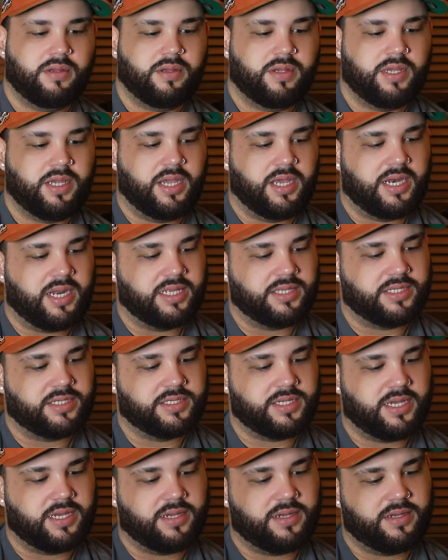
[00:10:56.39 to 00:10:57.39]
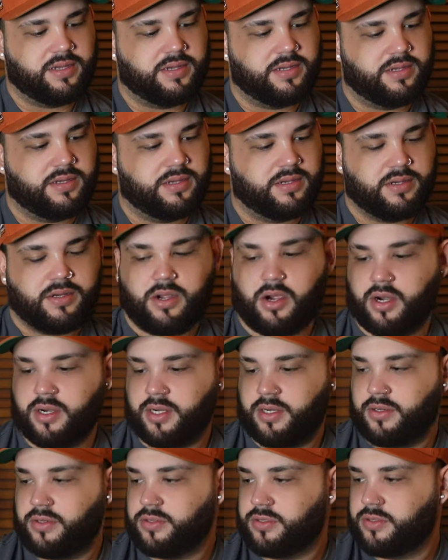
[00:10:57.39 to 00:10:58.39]
Yeah, I like this hat.
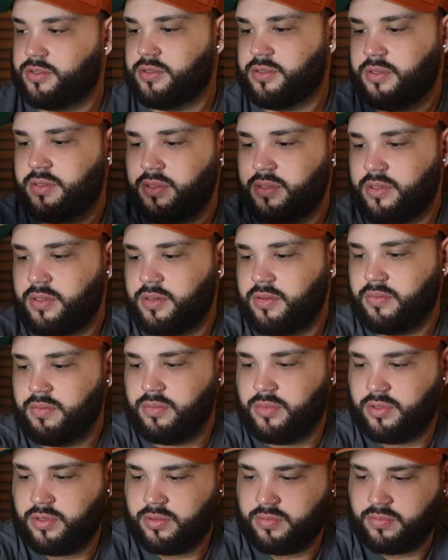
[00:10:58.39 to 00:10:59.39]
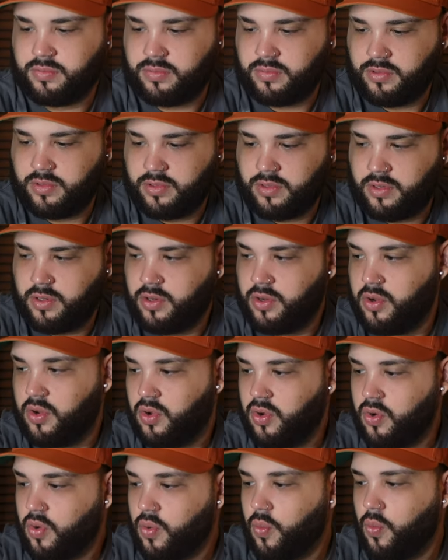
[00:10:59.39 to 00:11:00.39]
Cardinals. Boom.
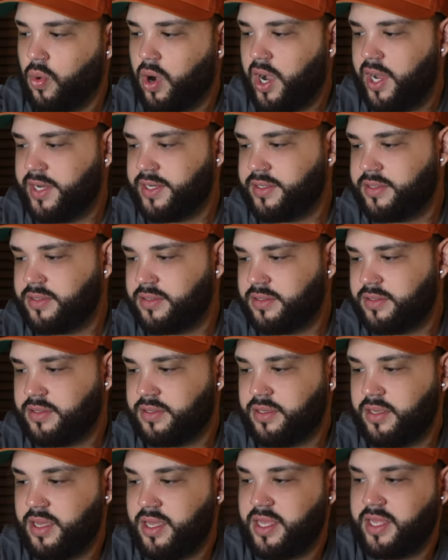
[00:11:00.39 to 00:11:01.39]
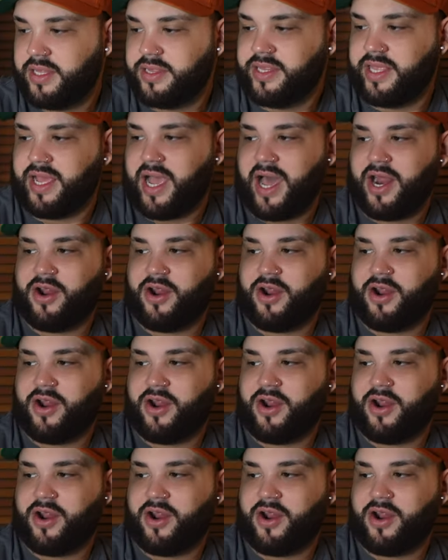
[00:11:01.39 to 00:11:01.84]
One that I